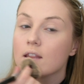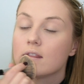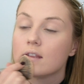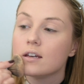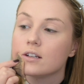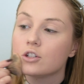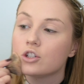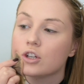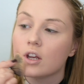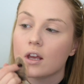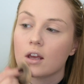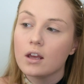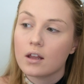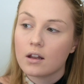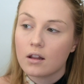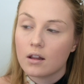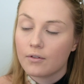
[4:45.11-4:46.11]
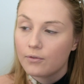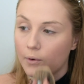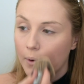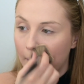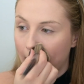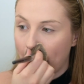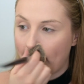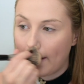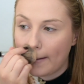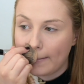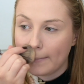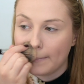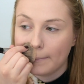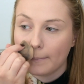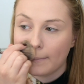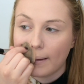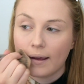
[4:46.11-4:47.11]
the chin, the forehead,
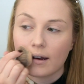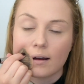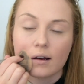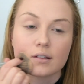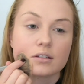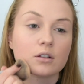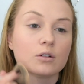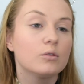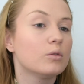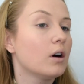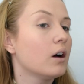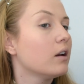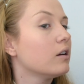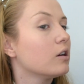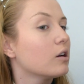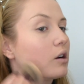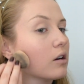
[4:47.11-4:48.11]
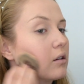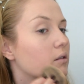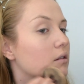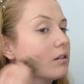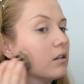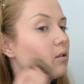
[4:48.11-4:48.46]
and also under,